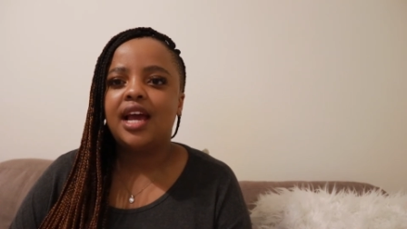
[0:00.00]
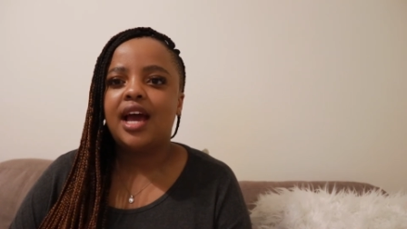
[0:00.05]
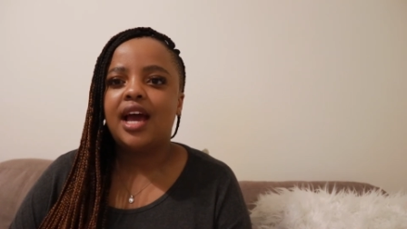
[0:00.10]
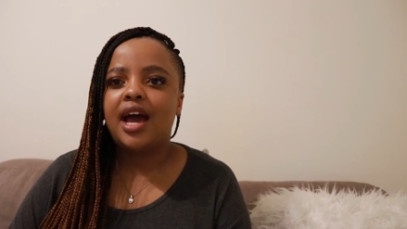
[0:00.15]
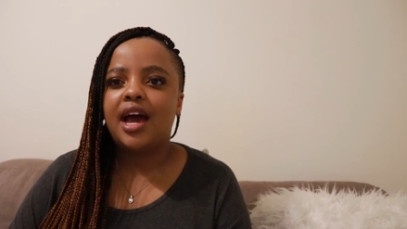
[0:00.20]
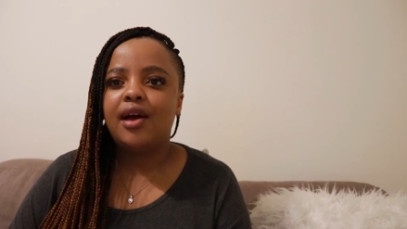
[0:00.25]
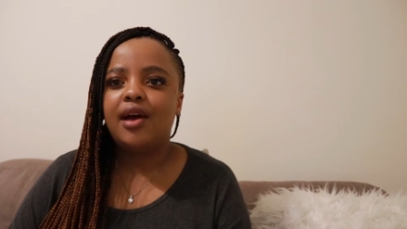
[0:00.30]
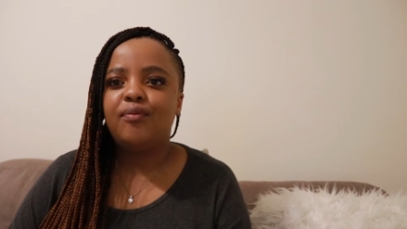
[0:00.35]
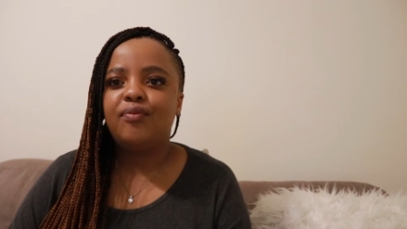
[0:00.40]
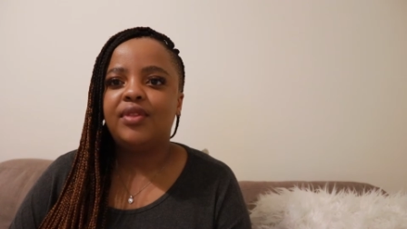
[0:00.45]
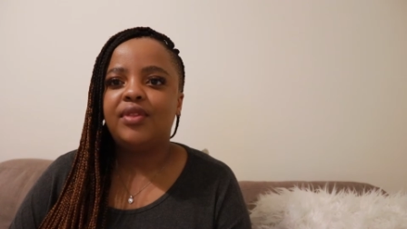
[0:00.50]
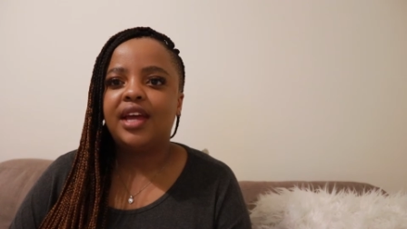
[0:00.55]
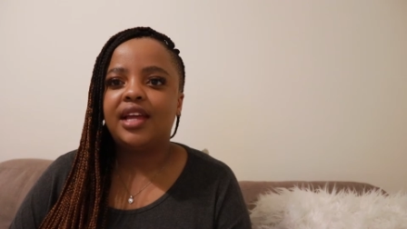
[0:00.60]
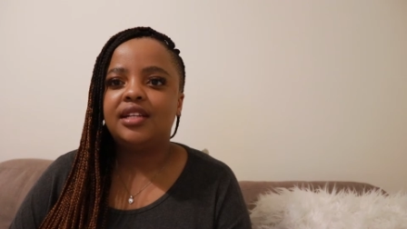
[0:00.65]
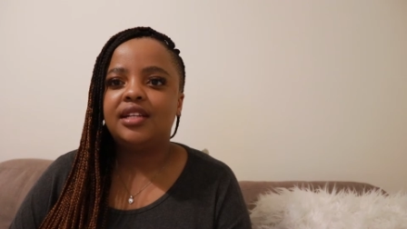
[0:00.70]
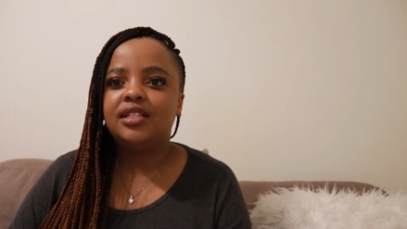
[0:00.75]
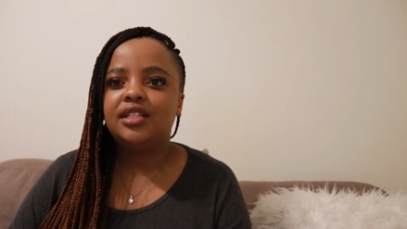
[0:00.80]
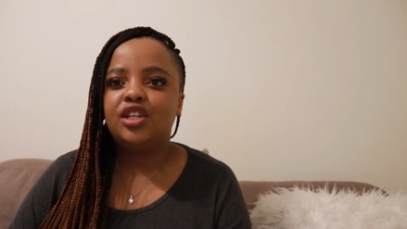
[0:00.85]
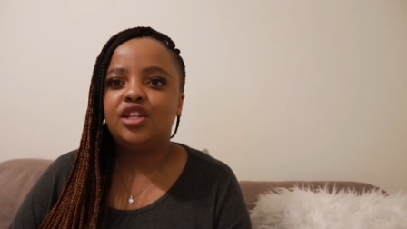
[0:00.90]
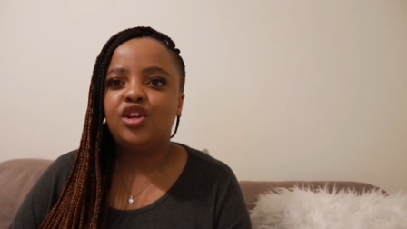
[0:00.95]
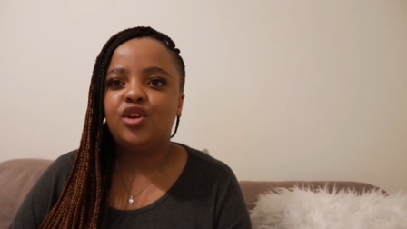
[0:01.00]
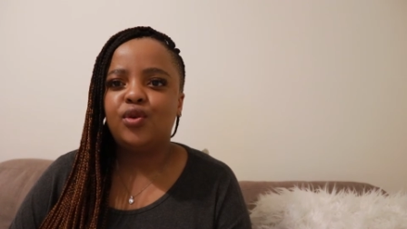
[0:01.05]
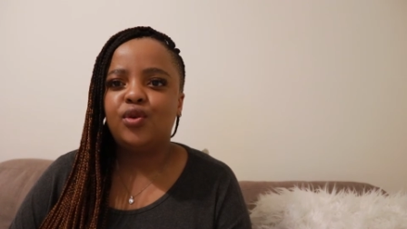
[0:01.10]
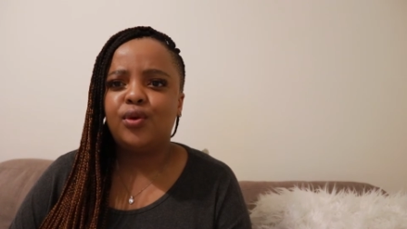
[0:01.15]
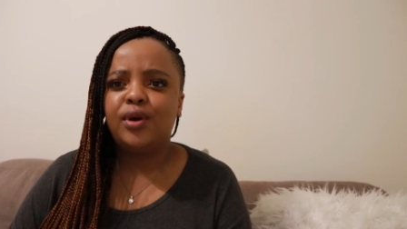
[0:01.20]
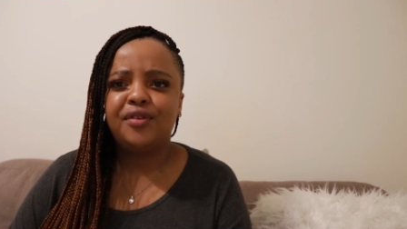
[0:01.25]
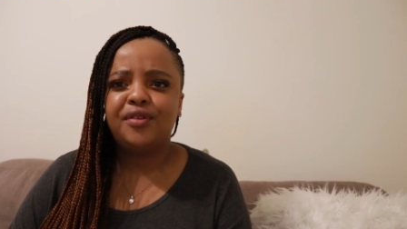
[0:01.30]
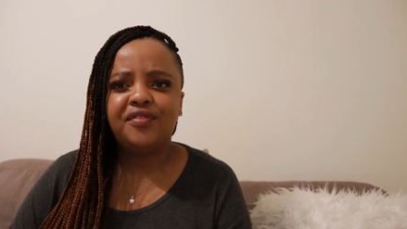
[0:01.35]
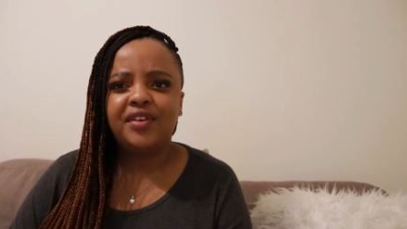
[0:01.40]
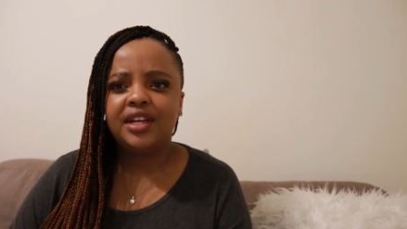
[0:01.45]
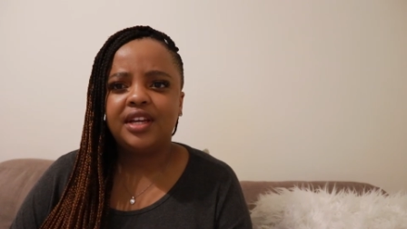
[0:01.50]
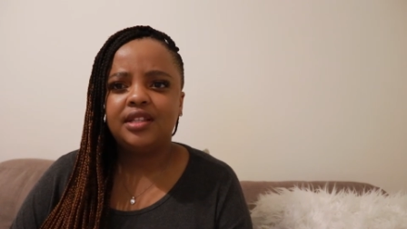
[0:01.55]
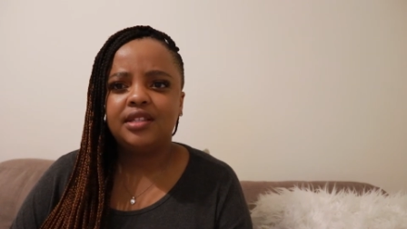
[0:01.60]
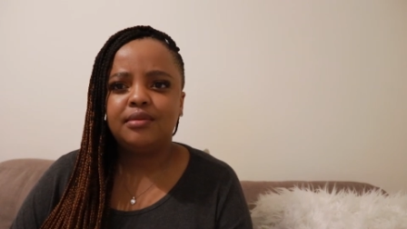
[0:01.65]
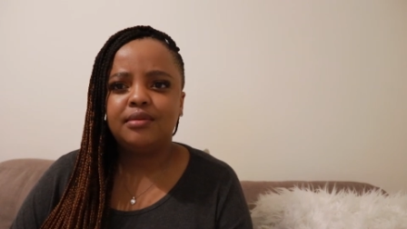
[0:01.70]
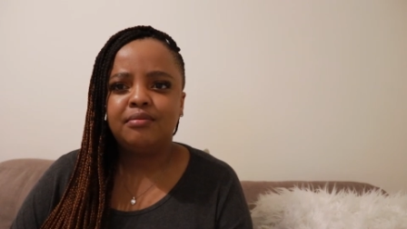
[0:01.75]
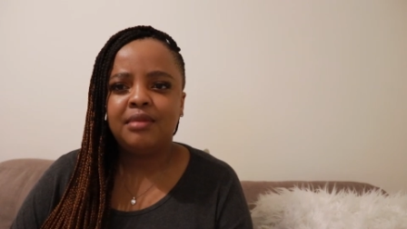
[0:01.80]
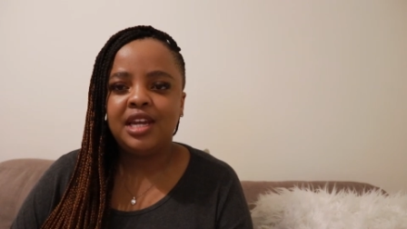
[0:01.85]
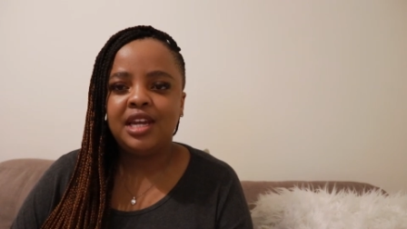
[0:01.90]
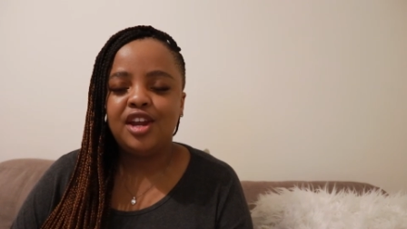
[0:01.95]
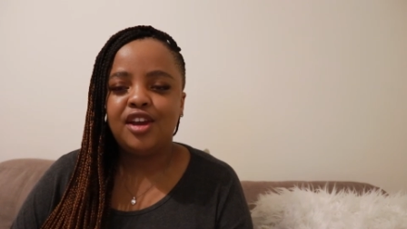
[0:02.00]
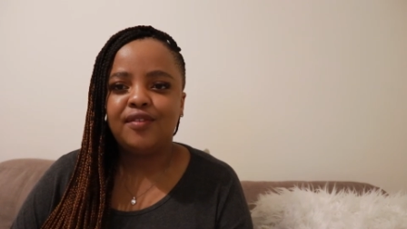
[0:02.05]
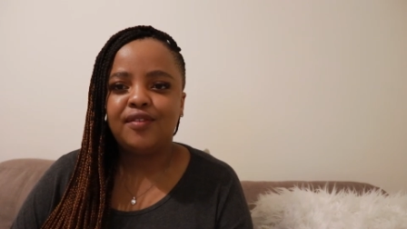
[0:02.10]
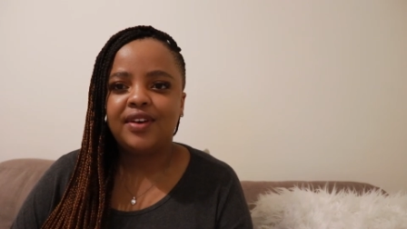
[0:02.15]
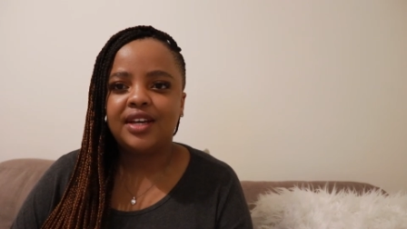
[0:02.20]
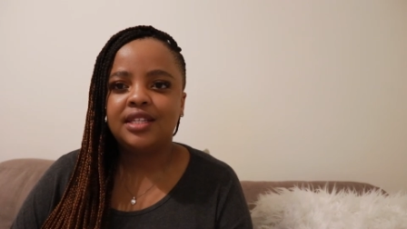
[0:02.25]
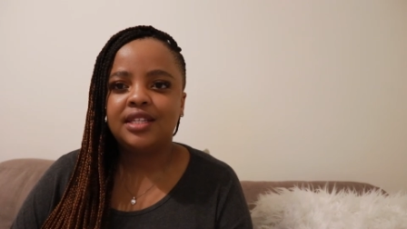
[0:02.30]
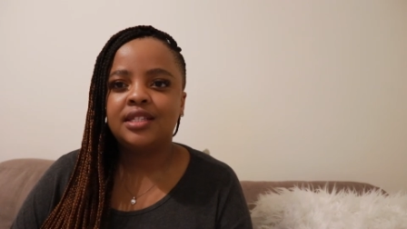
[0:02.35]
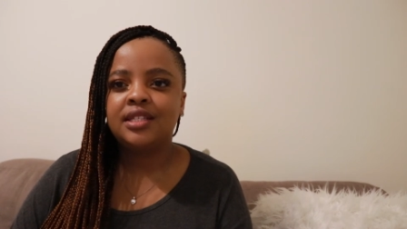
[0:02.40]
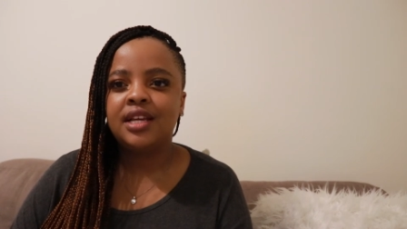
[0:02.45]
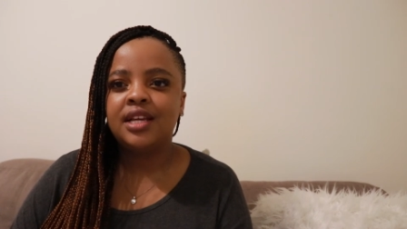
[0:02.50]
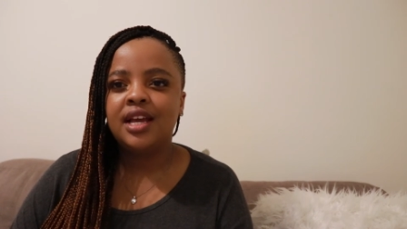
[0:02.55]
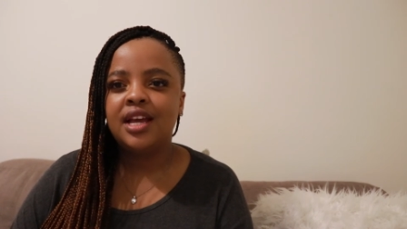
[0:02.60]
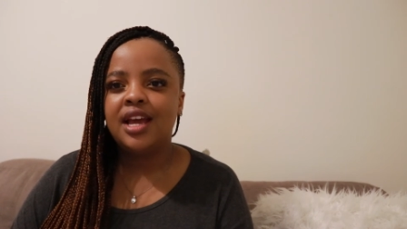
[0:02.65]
um, that you know affects many of us.